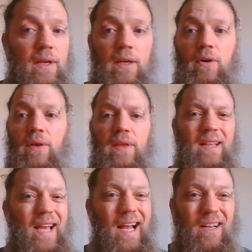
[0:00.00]
You know, I think
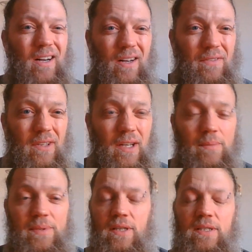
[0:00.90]
they had golf
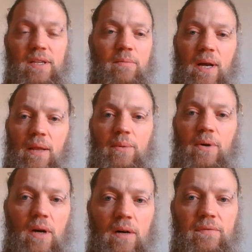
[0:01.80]
clubs because they probably were
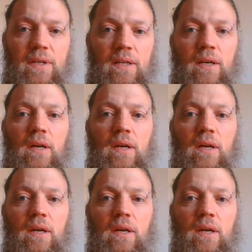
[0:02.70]
golfing.